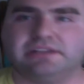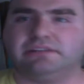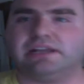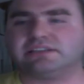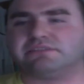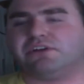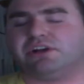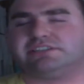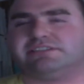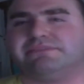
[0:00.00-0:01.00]
lots of
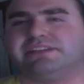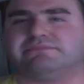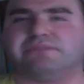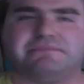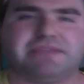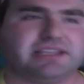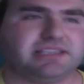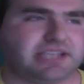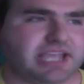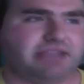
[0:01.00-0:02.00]
awesomeness by making
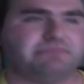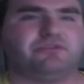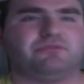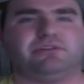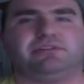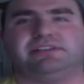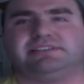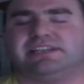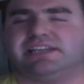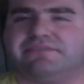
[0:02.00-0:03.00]
the game more realistic,